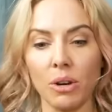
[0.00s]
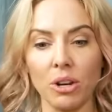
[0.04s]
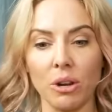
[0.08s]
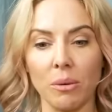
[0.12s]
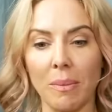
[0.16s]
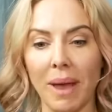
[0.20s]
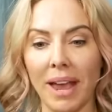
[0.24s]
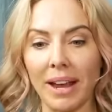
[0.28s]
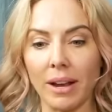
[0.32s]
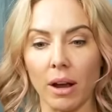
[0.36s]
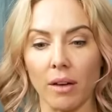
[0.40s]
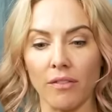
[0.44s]
you
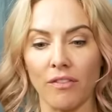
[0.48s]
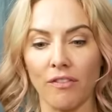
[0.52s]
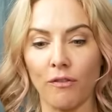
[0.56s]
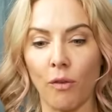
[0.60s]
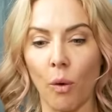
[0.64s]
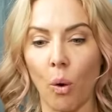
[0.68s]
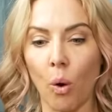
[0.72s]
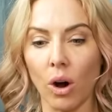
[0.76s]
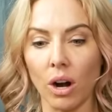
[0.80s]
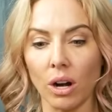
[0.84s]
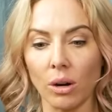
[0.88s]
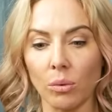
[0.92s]
make a
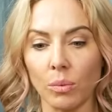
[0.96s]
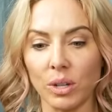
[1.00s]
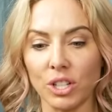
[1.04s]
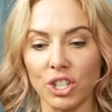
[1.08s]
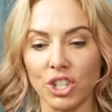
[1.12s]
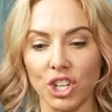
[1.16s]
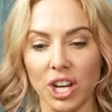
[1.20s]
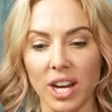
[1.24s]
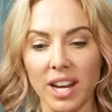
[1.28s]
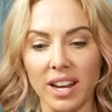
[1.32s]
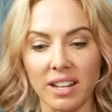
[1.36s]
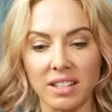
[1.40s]
fort with
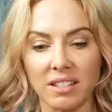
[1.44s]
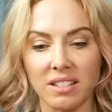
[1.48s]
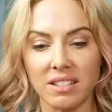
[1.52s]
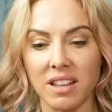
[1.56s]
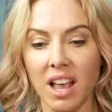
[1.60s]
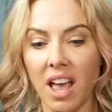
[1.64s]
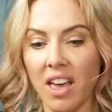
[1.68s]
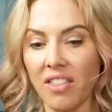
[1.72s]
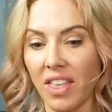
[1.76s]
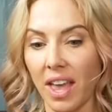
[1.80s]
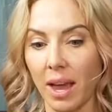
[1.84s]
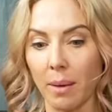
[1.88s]
sheets,
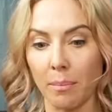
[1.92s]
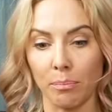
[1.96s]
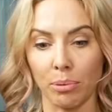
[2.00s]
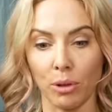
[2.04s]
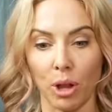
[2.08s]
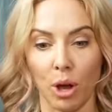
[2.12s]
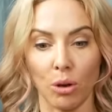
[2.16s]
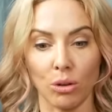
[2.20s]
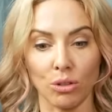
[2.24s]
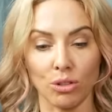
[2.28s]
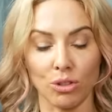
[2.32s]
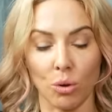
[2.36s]
it
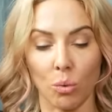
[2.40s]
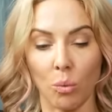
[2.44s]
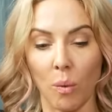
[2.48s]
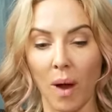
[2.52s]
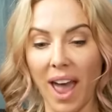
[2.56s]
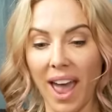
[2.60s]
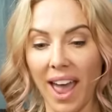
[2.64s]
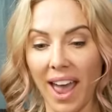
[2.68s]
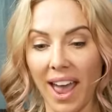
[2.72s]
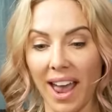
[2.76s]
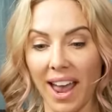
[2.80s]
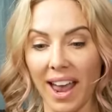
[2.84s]
blows
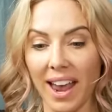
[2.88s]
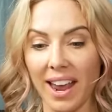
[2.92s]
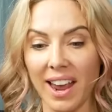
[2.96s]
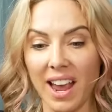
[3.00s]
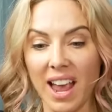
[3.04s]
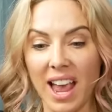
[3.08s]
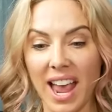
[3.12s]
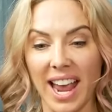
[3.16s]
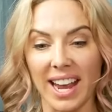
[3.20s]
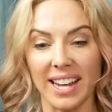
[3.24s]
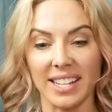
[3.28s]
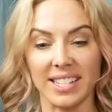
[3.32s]
away.
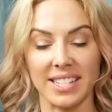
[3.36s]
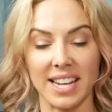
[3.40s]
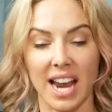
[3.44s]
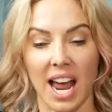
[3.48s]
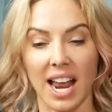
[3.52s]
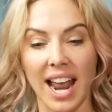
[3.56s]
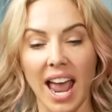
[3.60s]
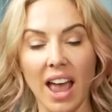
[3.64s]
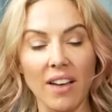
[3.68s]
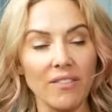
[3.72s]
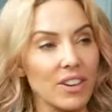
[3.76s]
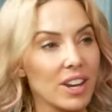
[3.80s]
It's not
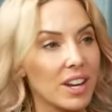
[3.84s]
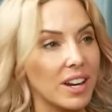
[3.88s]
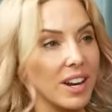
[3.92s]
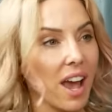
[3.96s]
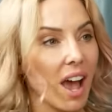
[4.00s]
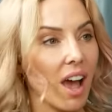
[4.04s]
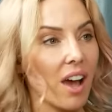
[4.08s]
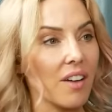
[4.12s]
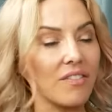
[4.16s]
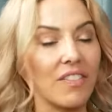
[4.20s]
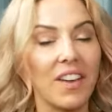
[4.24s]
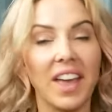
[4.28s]
heavy
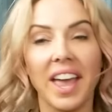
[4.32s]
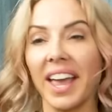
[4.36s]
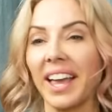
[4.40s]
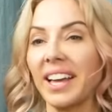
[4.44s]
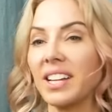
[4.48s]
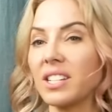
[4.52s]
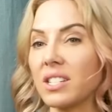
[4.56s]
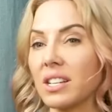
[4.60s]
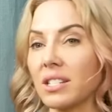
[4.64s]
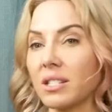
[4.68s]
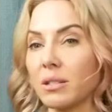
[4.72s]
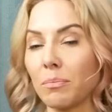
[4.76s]
enough. It
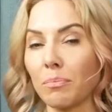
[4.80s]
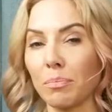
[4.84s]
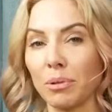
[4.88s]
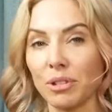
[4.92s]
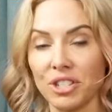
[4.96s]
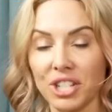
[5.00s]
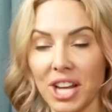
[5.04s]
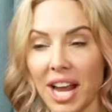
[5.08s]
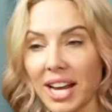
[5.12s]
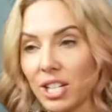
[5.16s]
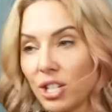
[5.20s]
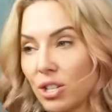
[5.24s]
doesn't
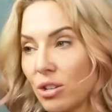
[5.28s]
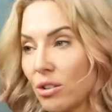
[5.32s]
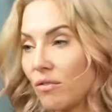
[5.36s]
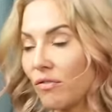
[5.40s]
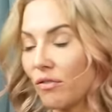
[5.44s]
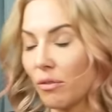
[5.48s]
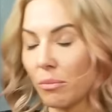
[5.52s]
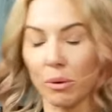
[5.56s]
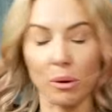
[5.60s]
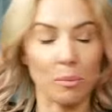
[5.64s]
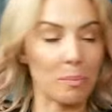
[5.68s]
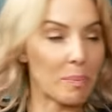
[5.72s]
protect you
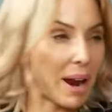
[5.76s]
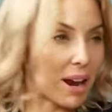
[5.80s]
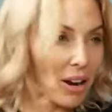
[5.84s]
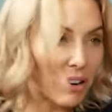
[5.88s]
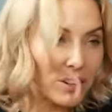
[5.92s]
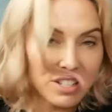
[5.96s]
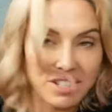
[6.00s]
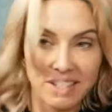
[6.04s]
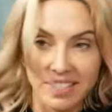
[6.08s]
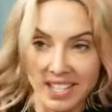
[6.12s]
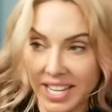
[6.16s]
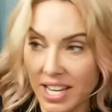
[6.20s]
from your
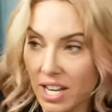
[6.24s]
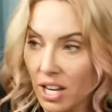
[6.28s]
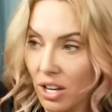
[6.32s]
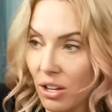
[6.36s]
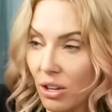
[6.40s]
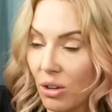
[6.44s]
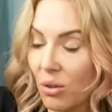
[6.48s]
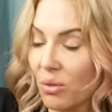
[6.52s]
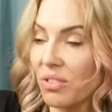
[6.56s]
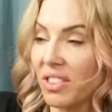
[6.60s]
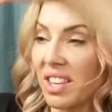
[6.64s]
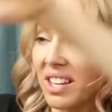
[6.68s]
parents seeing
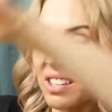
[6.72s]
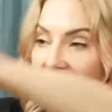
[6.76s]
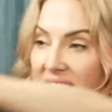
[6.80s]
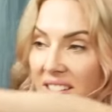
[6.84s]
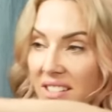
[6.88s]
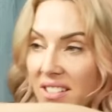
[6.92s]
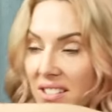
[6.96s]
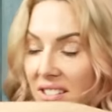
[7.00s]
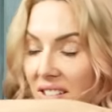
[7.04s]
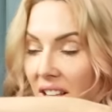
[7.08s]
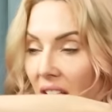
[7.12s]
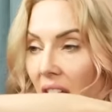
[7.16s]
you. This
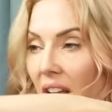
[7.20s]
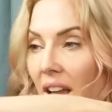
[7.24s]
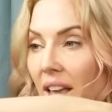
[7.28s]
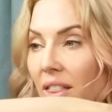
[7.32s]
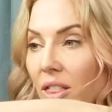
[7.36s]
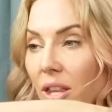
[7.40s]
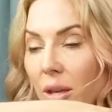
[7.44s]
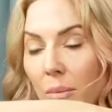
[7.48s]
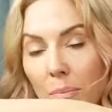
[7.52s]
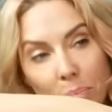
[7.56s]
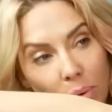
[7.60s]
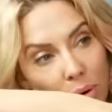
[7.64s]
is
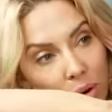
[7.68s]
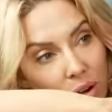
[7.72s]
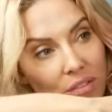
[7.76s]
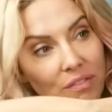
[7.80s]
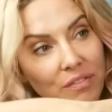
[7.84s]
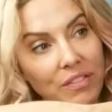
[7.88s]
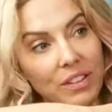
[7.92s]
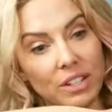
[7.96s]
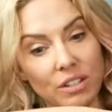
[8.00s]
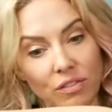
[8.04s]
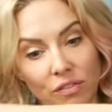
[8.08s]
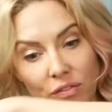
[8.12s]
the
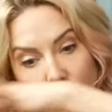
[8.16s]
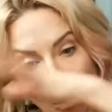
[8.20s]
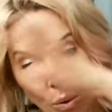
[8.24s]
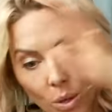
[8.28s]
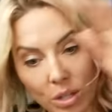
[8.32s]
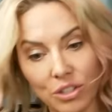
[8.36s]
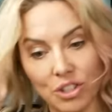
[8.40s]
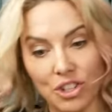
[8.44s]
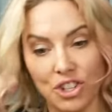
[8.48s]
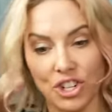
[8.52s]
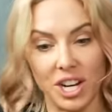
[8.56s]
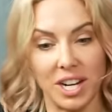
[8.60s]
perfect
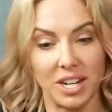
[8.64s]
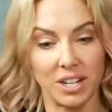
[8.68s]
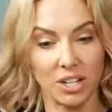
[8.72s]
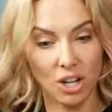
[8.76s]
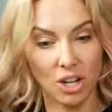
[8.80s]
fort sheet.